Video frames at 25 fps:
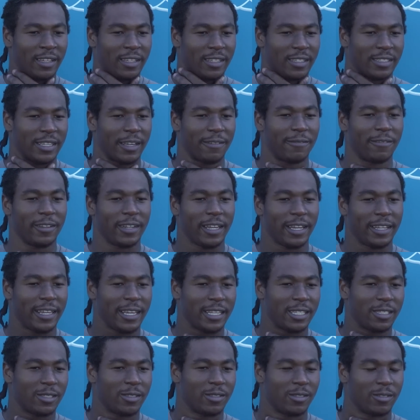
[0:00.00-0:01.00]
Because I feel like
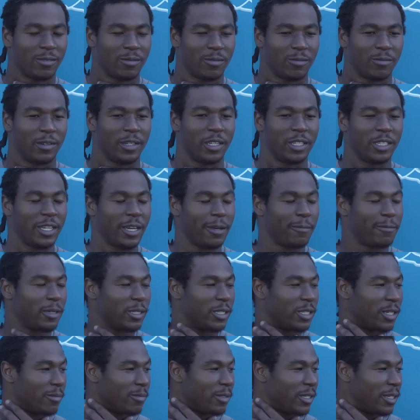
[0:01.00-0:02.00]
that's when the
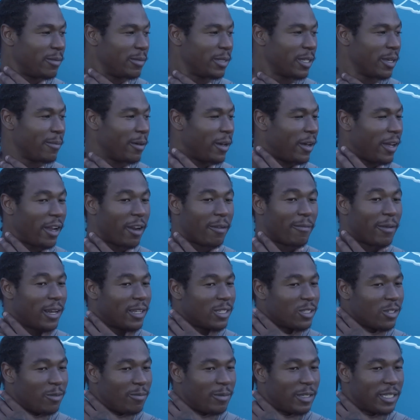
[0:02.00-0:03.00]
championship teams come out.
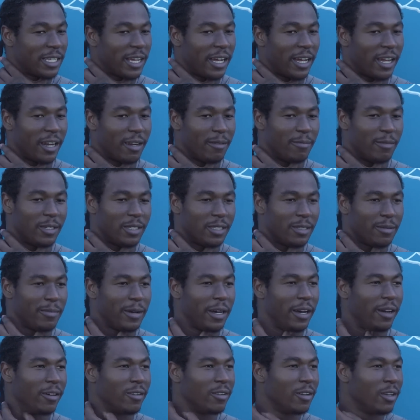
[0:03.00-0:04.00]
Everybody's going to be tired. But it's
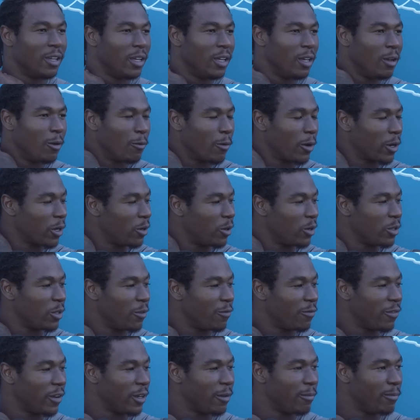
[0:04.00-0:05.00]
about working on your
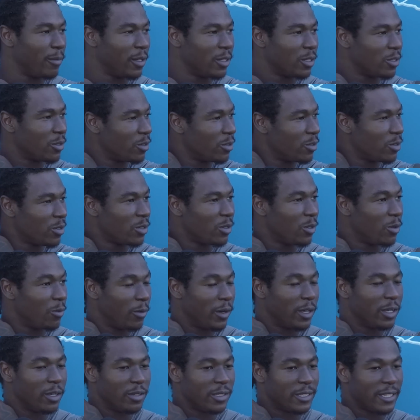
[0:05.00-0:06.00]
fundamentals
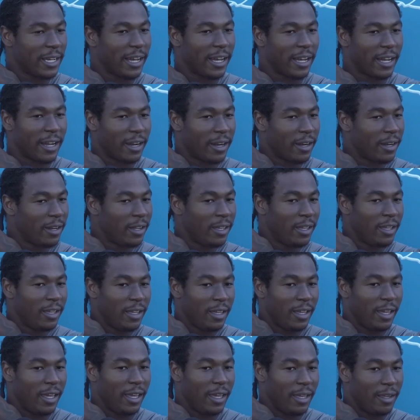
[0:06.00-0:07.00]
when you tired
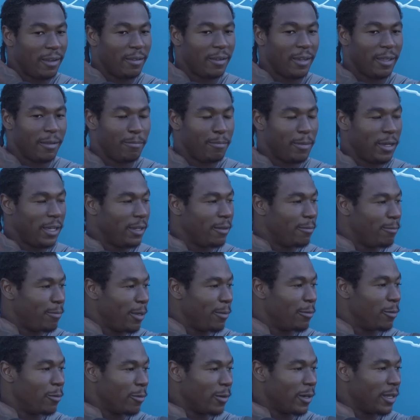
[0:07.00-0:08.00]
and beating
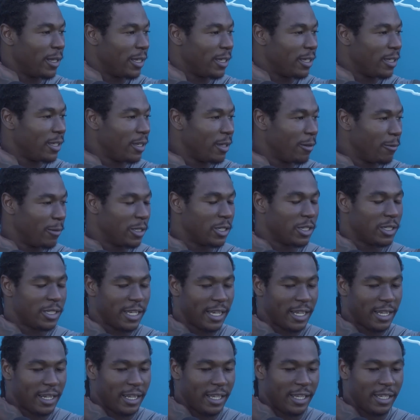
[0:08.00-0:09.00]
people with it, with your
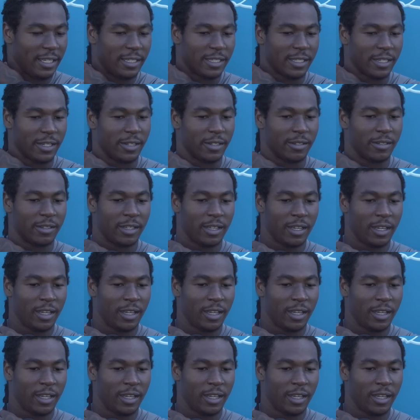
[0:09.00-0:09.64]
technique. So